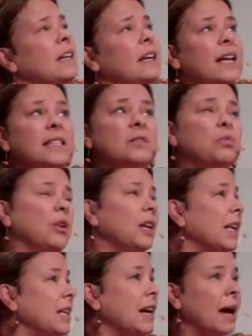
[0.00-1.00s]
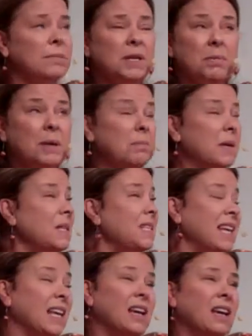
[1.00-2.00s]
It's really time to be
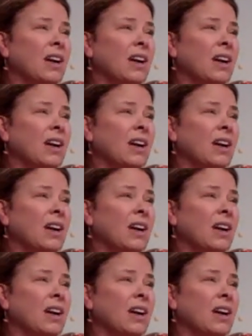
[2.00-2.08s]
busy.